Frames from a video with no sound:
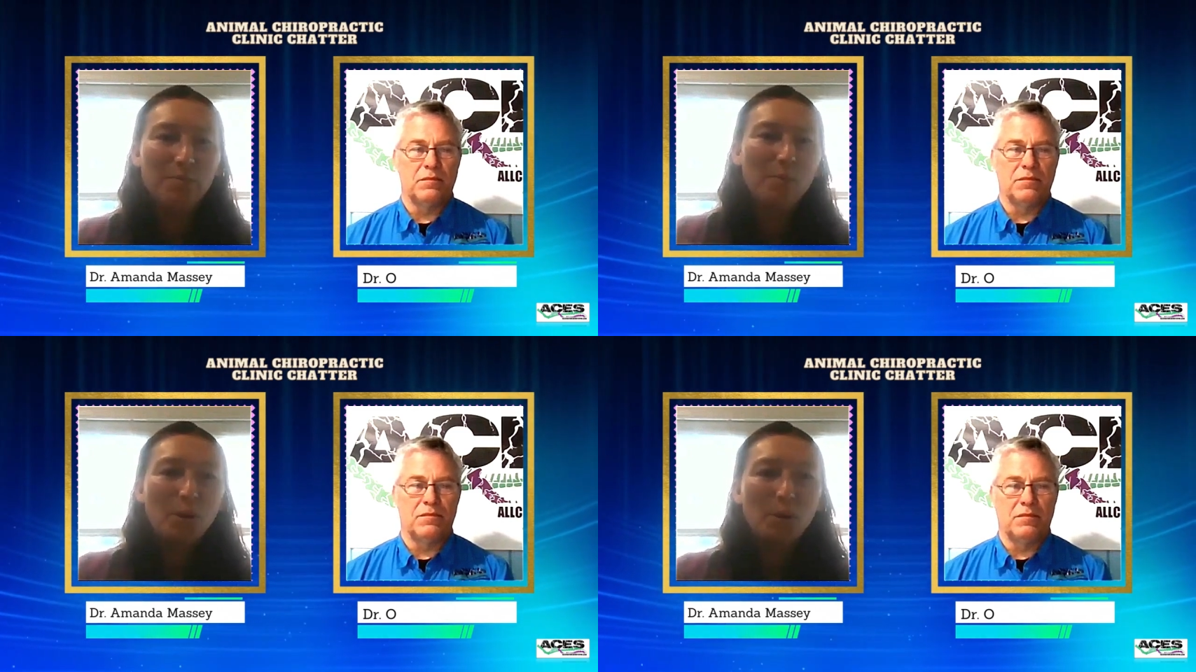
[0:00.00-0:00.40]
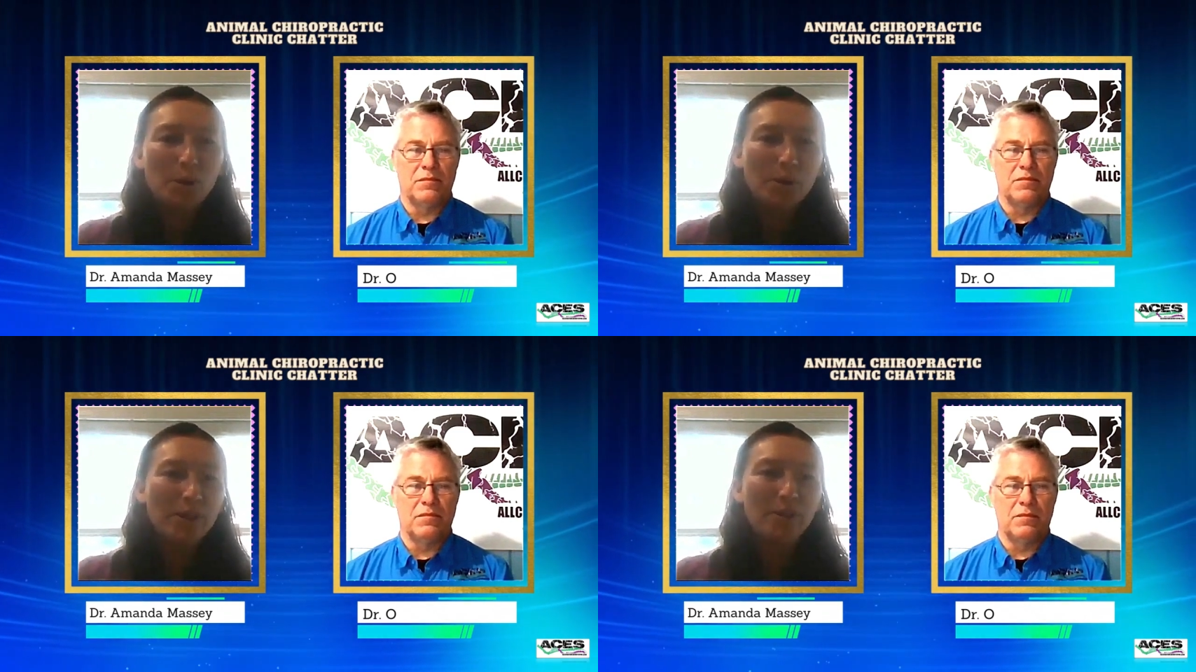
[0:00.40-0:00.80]

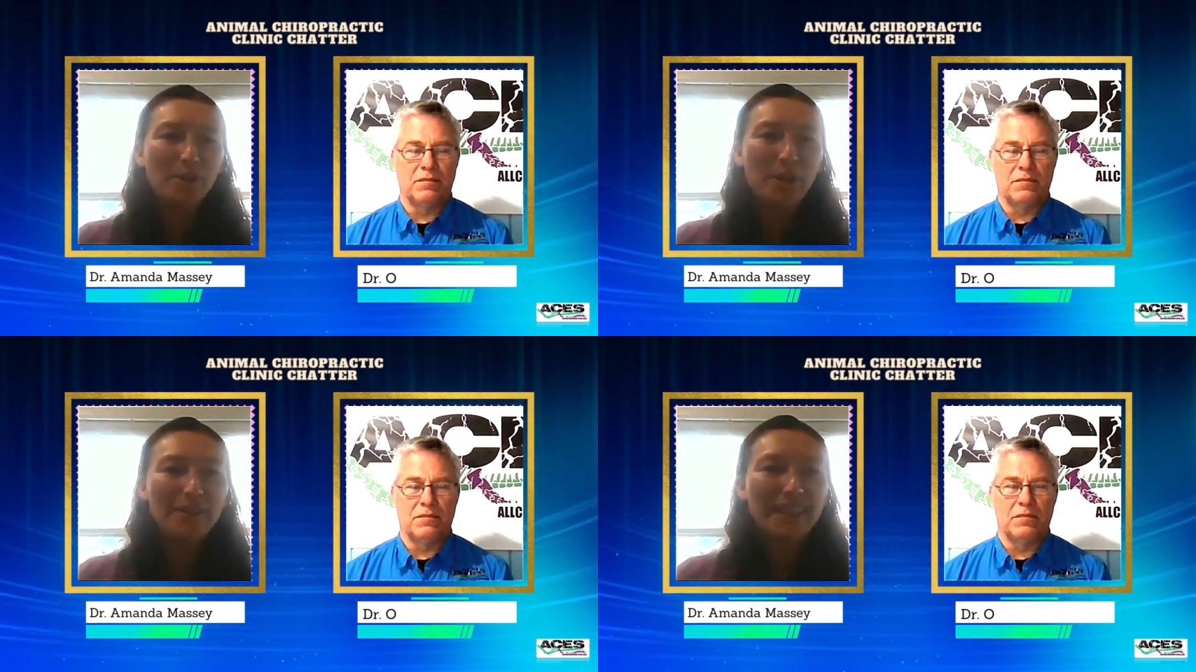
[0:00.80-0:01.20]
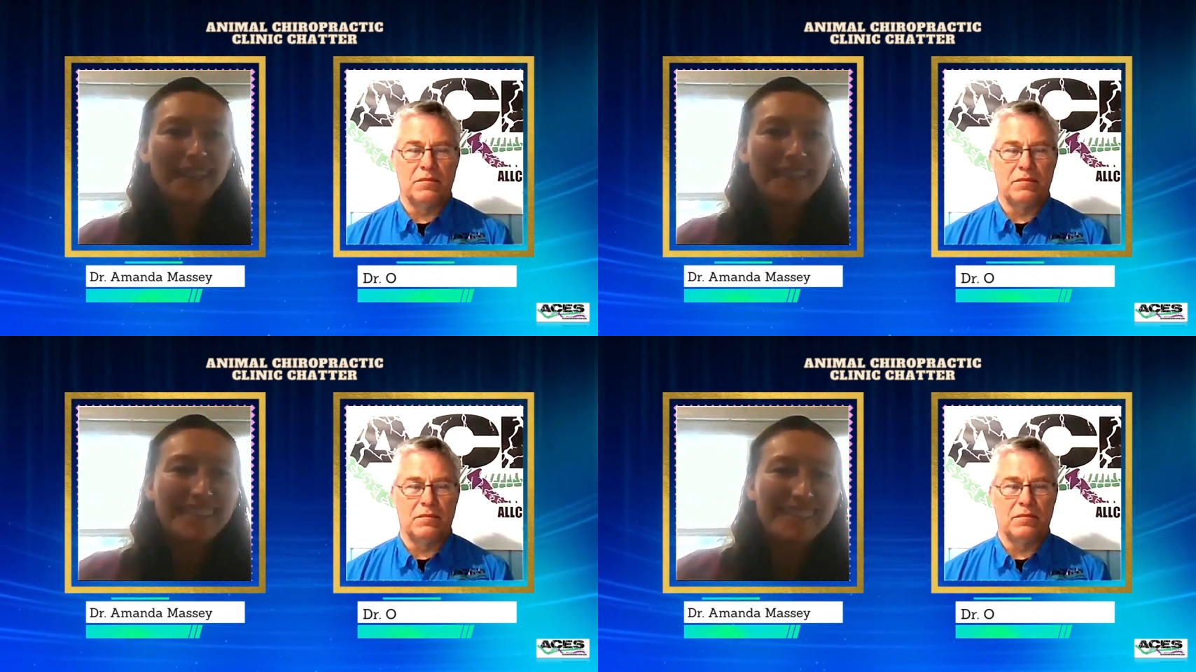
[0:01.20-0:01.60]
Speaker 1: mobile throughout
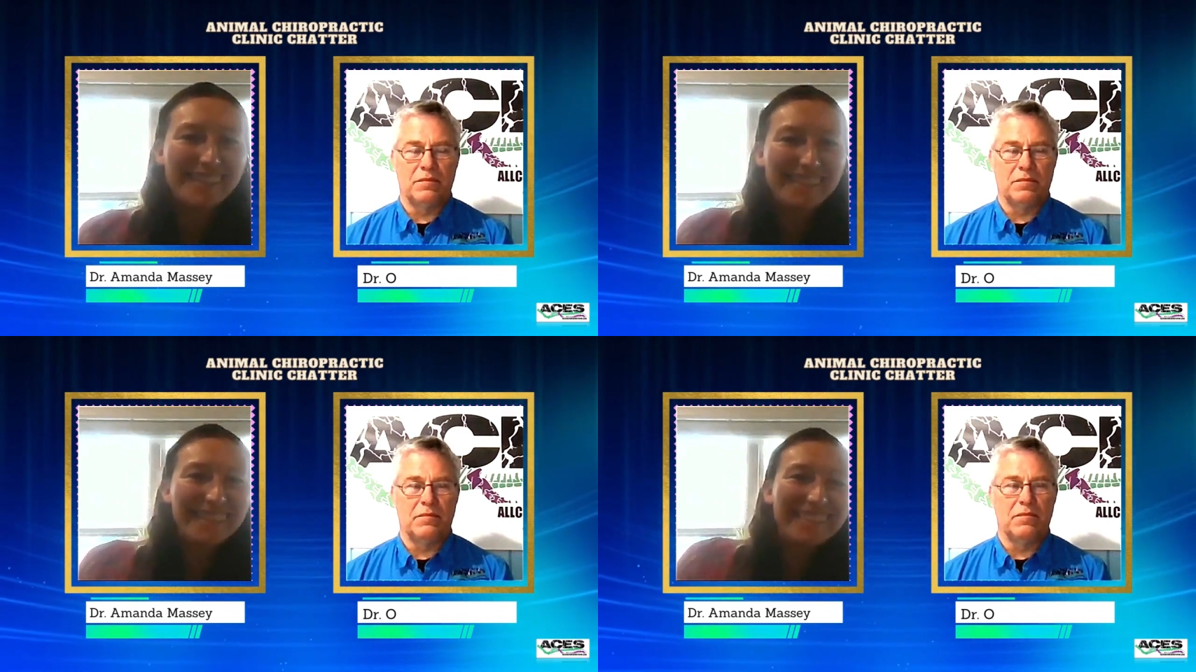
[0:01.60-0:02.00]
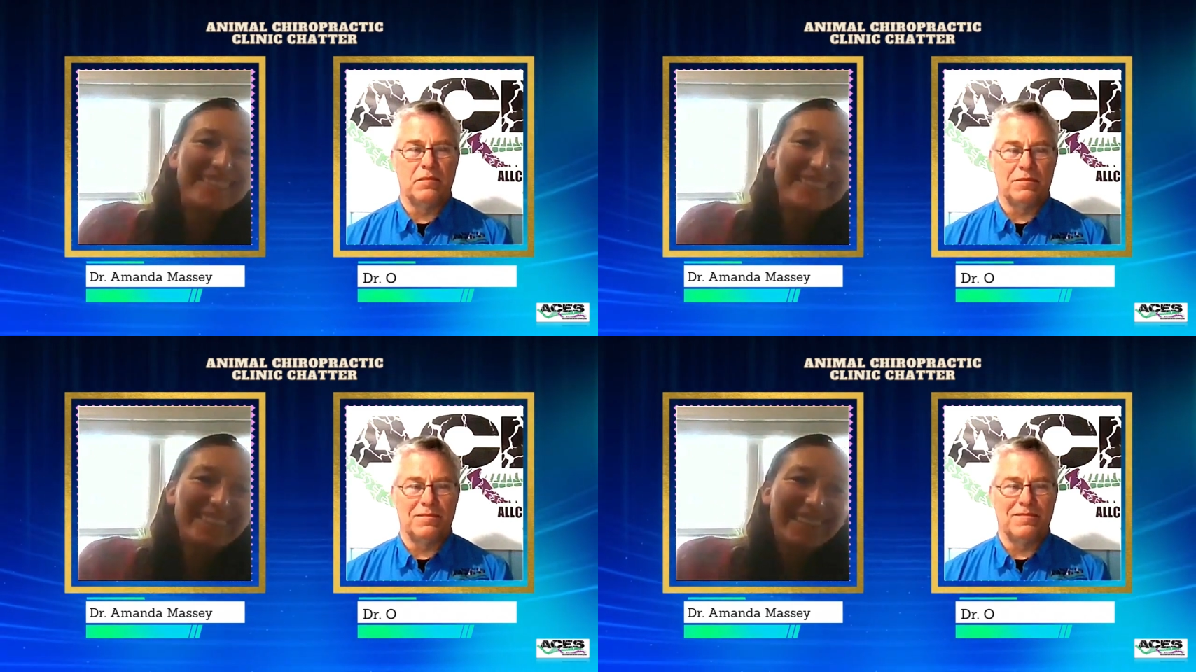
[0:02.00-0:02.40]
Texas.
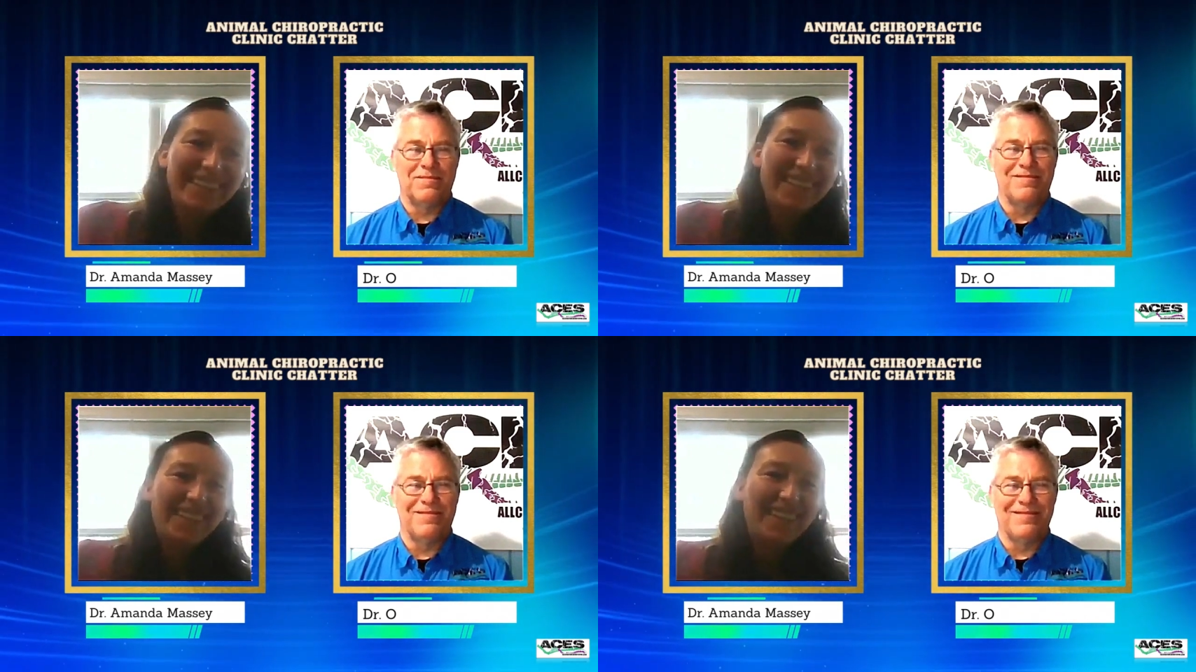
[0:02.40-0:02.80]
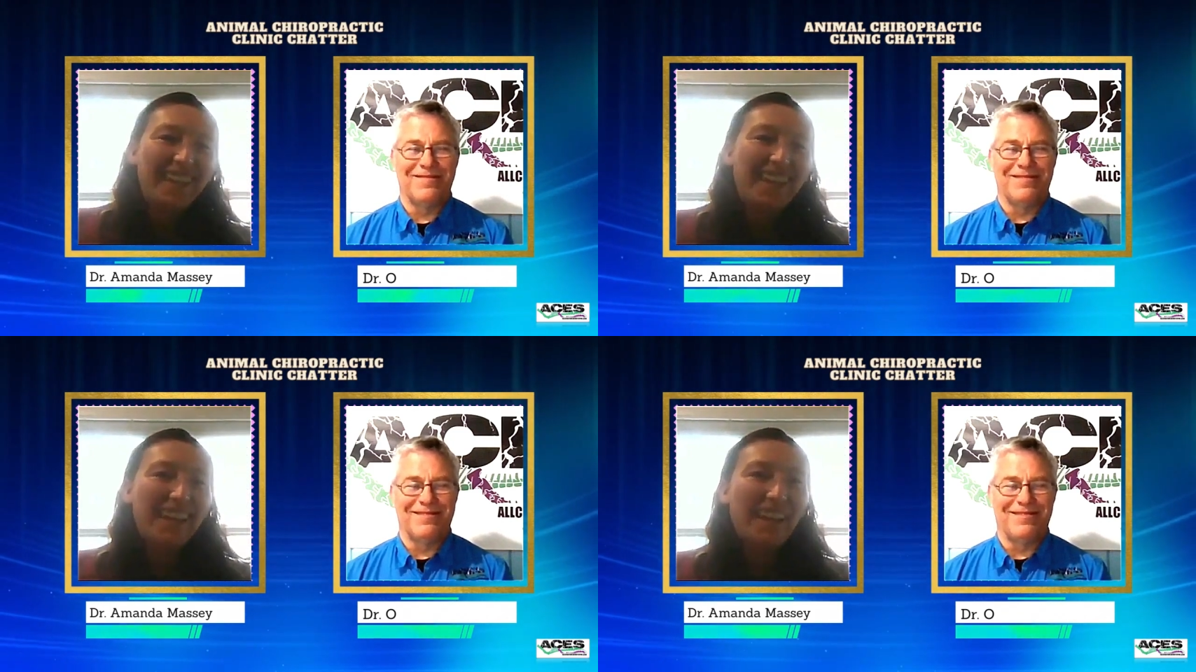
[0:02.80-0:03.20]

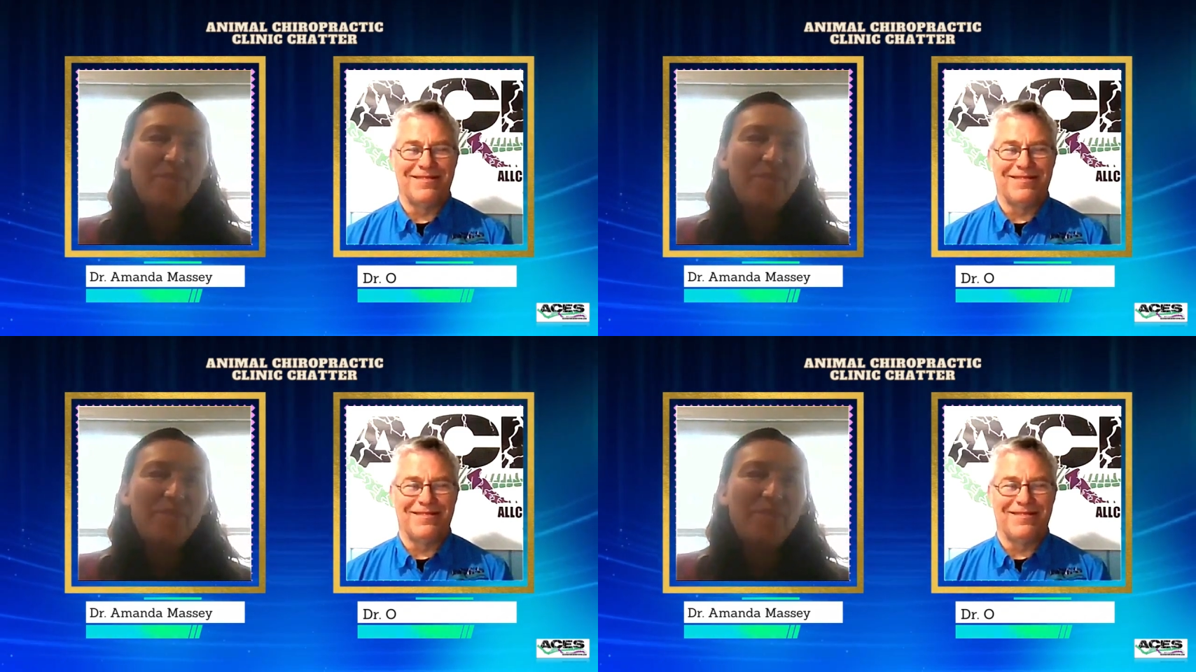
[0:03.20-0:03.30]
And